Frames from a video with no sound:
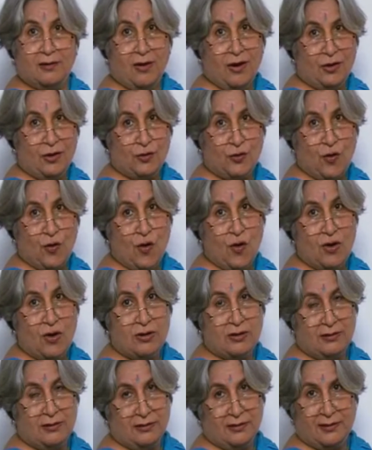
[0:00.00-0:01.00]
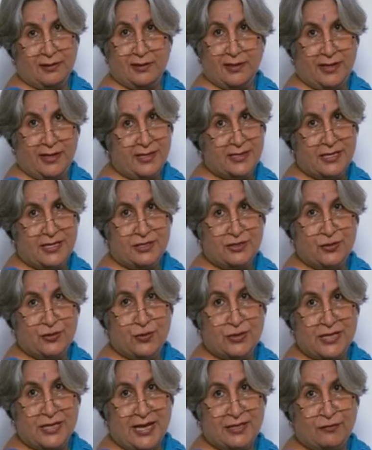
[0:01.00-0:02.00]
or coke is
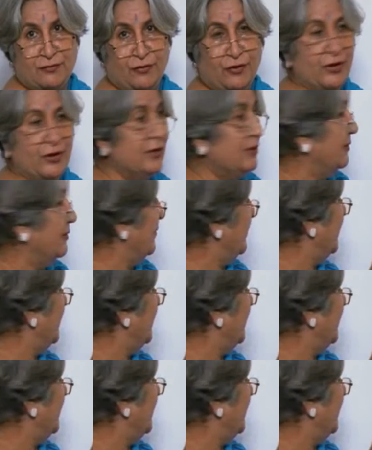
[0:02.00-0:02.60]
used as fuel.